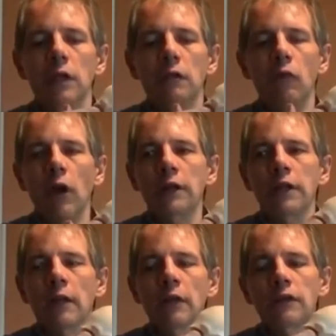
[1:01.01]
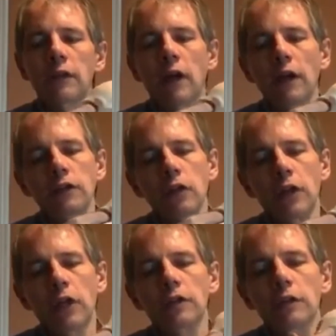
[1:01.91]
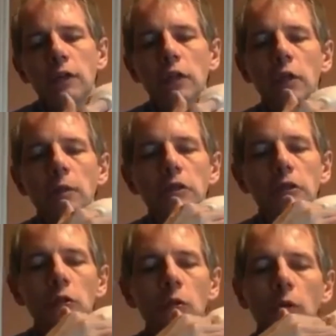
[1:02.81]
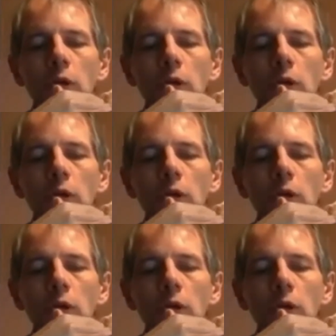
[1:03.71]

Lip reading: right down into the eye sockets of the human skull,